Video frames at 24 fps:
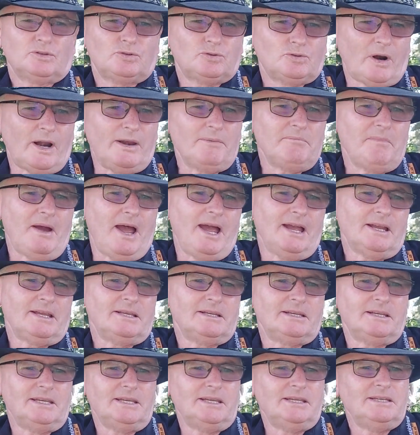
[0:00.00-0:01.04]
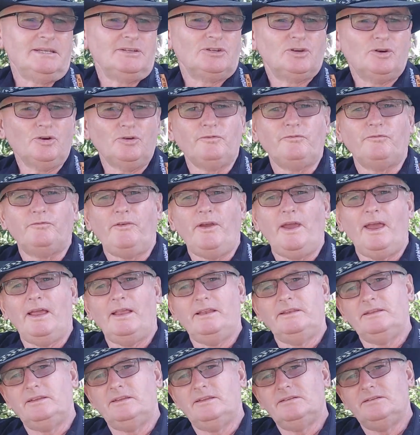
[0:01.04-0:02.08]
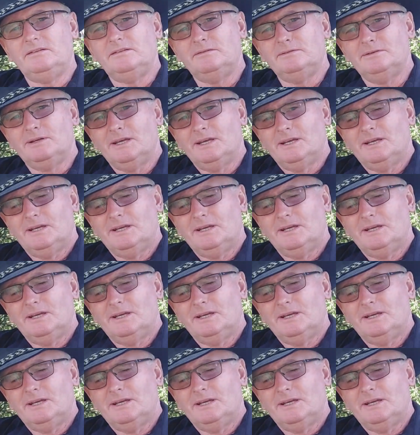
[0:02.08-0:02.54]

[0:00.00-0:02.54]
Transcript: Great marketing, good value.